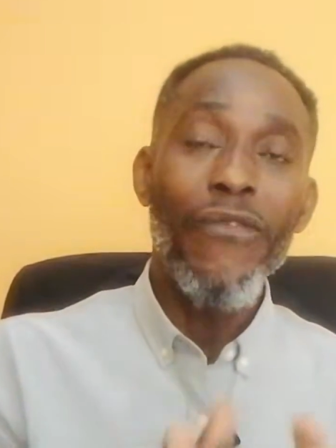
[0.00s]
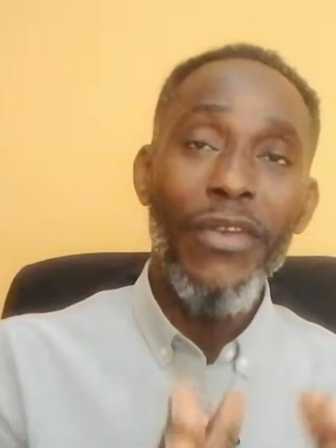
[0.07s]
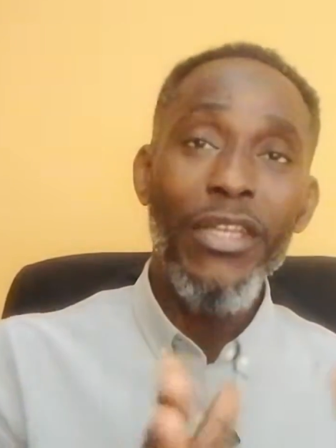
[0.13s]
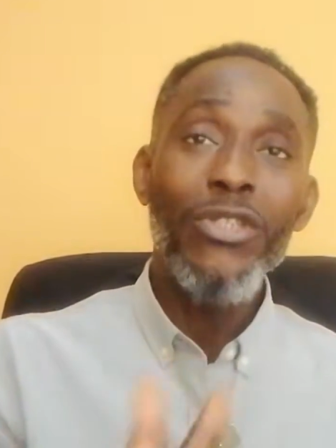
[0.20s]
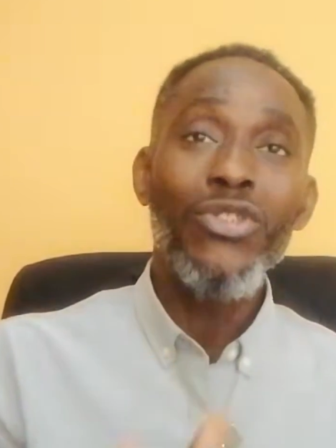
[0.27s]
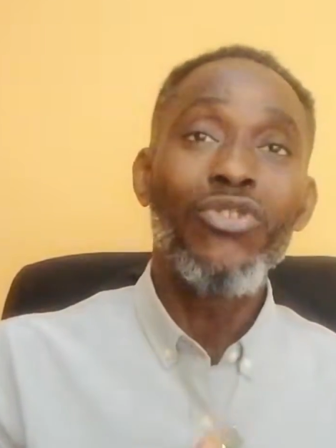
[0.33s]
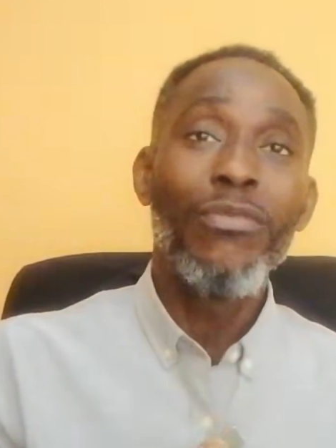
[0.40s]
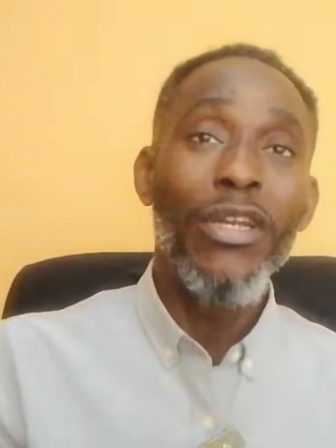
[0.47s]

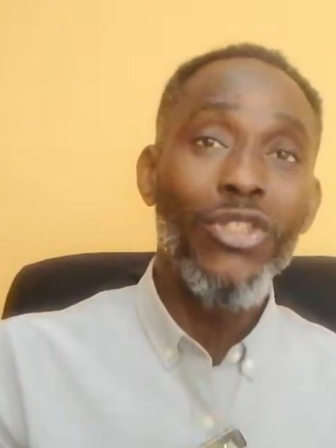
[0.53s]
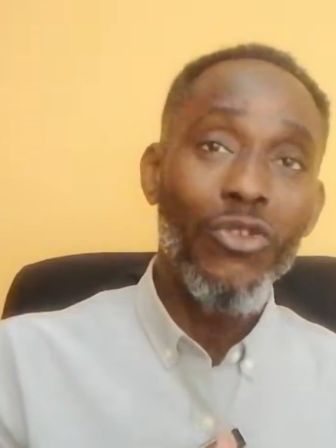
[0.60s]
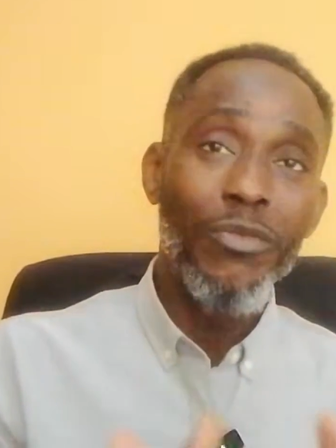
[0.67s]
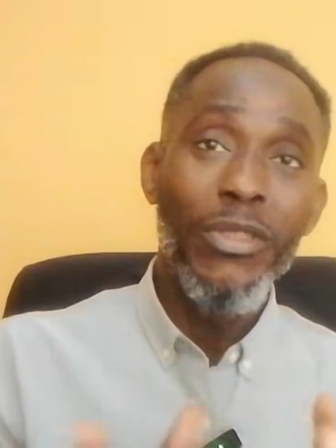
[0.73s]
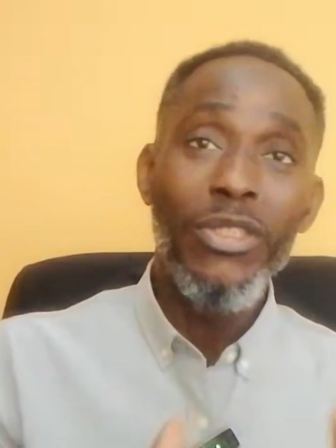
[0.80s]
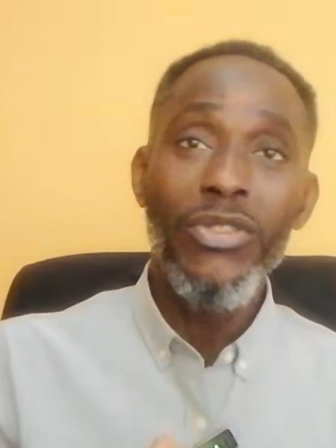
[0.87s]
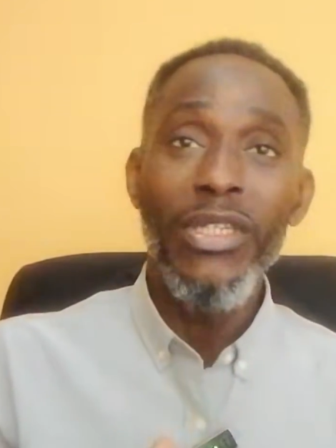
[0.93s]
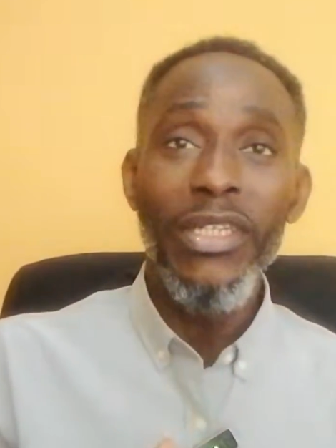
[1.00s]
instruments you've been
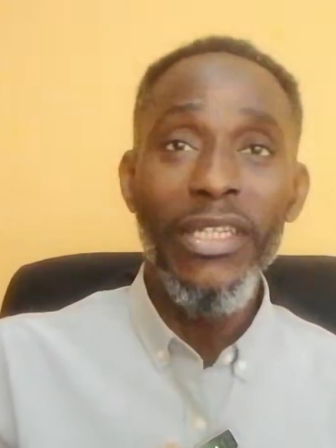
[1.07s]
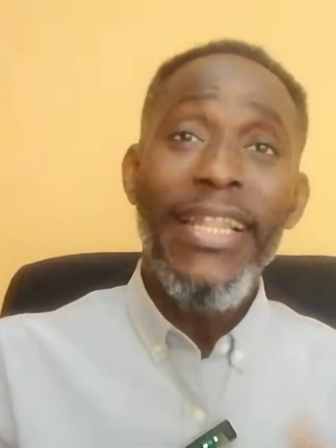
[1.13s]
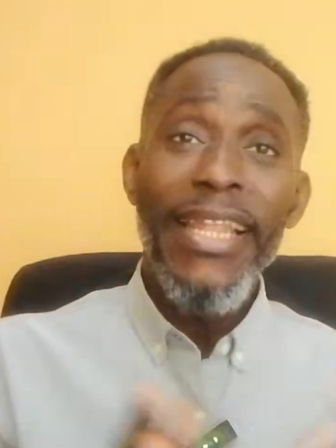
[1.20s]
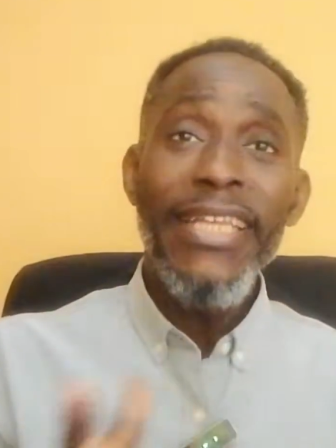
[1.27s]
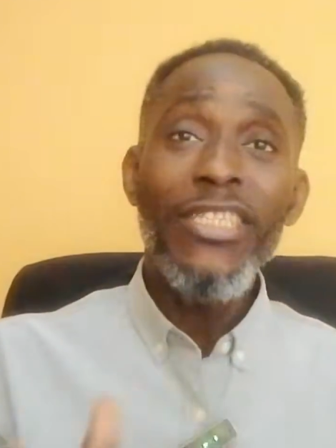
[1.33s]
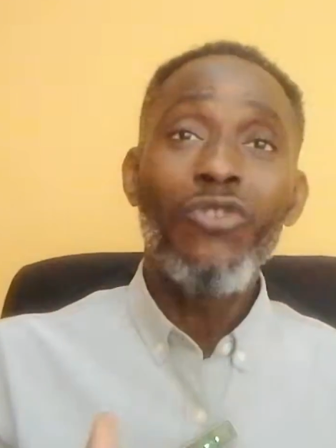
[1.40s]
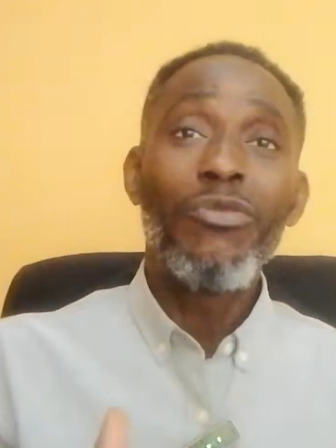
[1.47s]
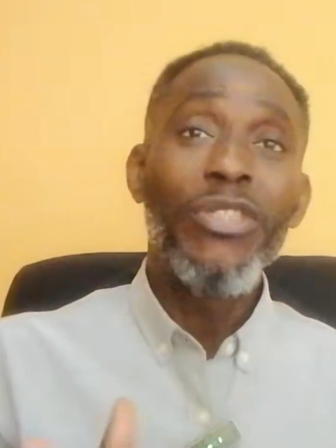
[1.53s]
trading. Let's
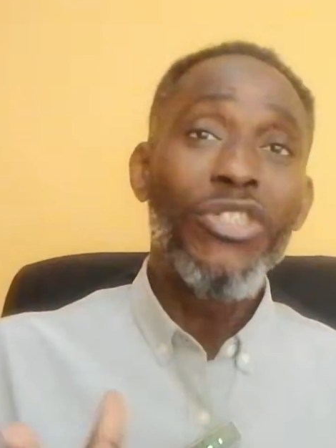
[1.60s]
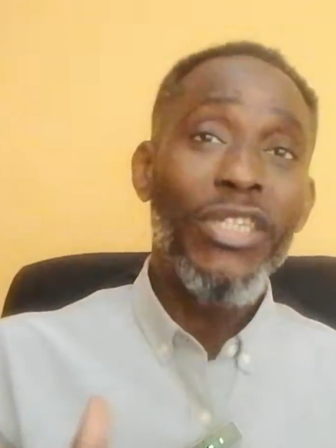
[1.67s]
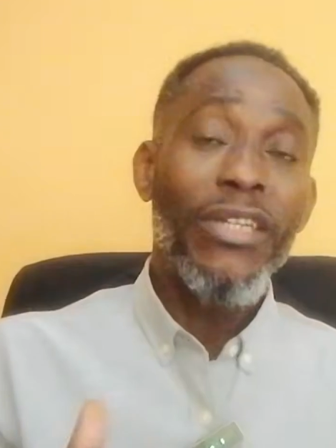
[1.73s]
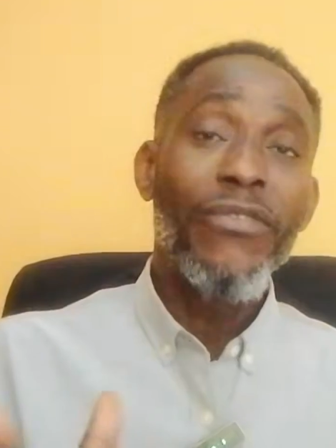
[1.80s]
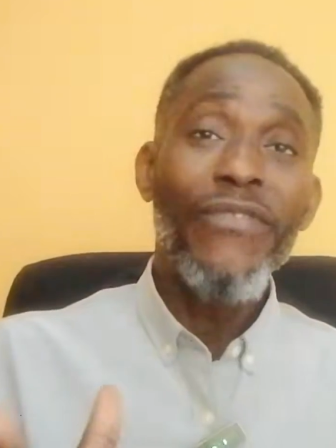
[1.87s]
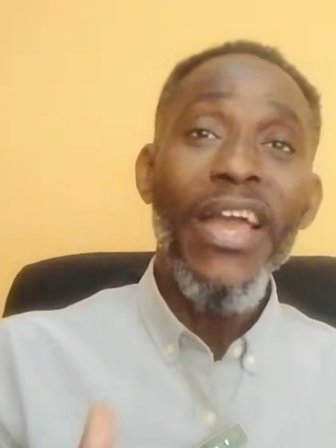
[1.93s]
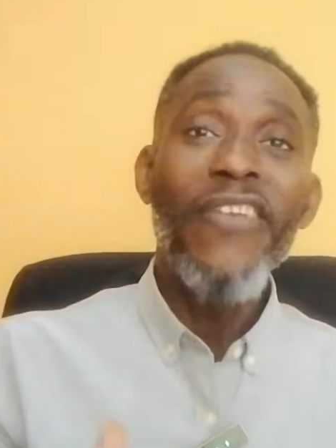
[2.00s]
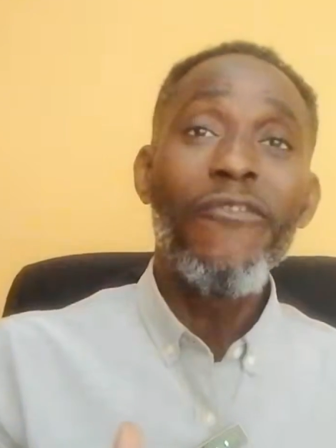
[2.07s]
say you've been trading
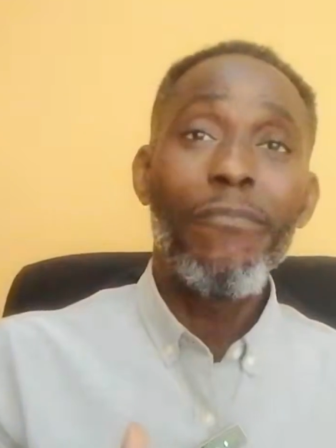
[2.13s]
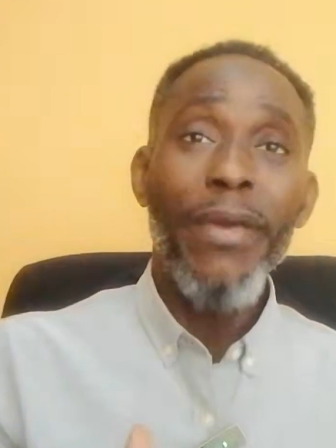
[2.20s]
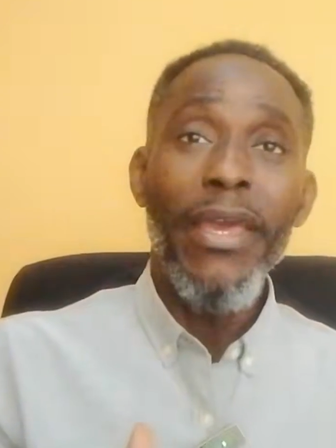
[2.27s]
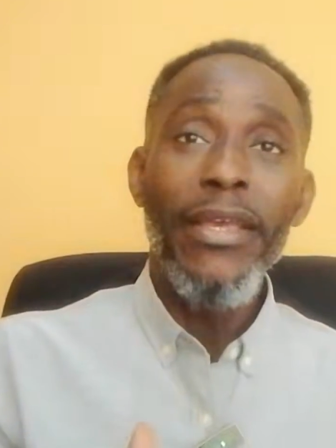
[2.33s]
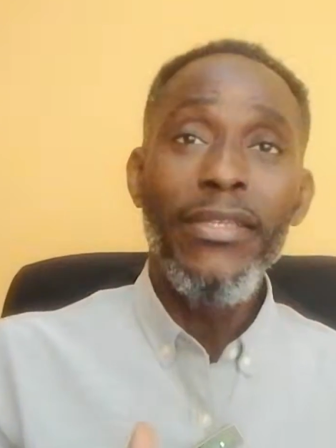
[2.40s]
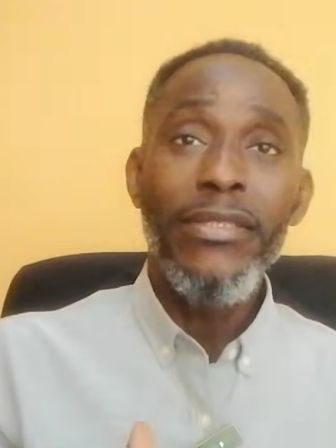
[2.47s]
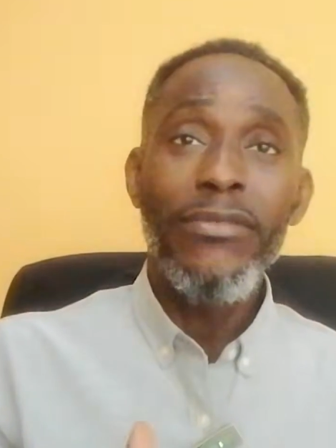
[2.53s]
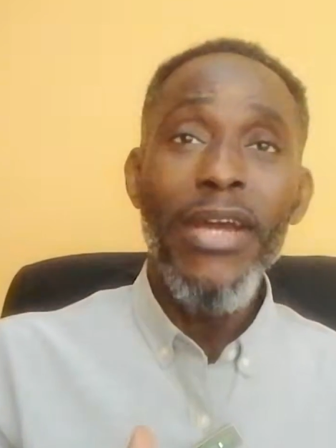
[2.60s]
5
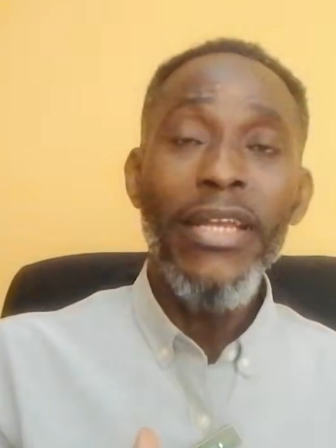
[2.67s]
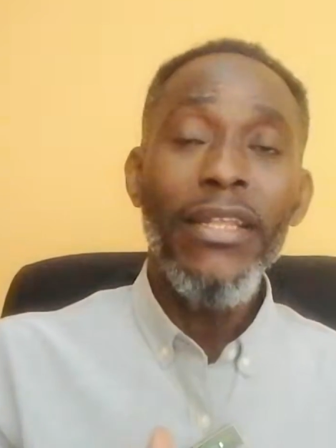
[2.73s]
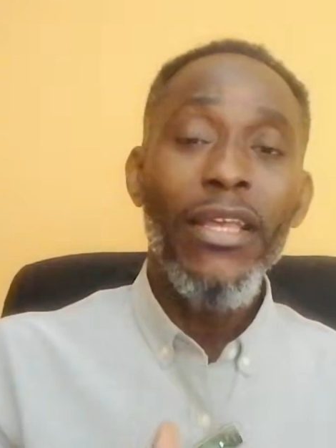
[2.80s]
pairs, right?